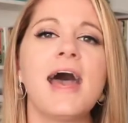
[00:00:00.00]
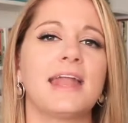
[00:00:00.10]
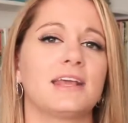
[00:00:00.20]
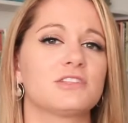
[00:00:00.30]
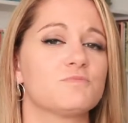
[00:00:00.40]

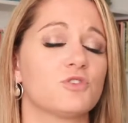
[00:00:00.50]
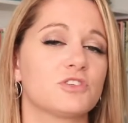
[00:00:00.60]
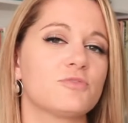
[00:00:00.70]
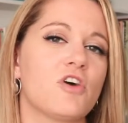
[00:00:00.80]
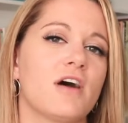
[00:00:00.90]
and it gets
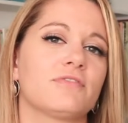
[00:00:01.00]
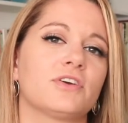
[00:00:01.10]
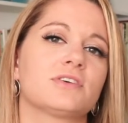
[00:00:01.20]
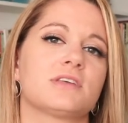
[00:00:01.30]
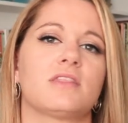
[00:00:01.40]
multiple
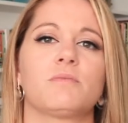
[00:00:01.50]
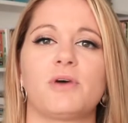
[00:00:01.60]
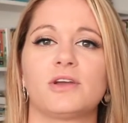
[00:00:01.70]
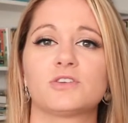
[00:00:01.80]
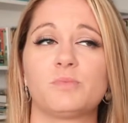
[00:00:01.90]
offers and the
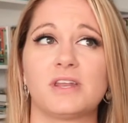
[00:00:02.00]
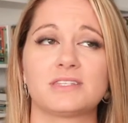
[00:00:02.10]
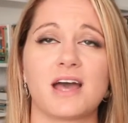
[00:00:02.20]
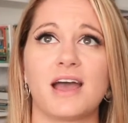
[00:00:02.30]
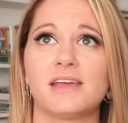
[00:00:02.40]
buyer's bid
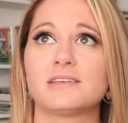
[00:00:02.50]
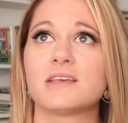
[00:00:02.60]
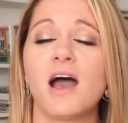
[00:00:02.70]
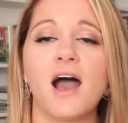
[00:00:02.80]
as high as,